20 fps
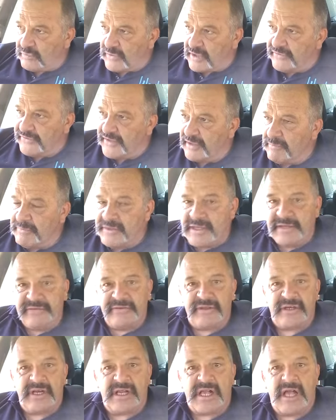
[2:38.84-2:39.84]
Some
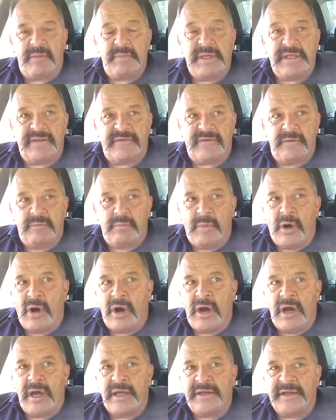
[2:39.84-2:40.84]
things that are coming to
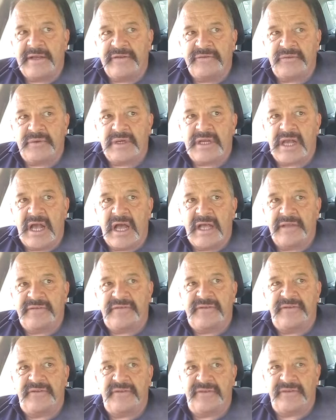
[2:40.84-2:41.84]
mind as regards
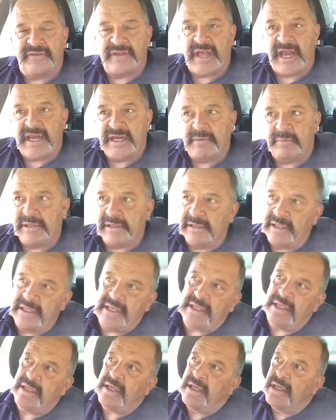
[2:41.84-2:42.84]
to
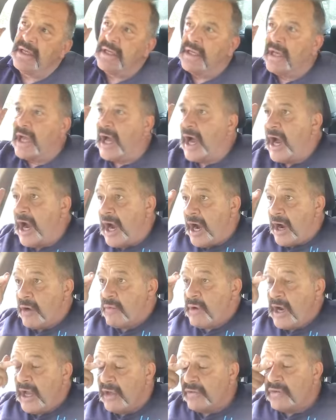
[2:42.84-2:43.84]
sustainability
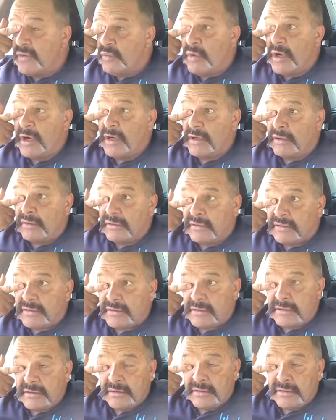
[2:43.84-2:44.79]
around the world.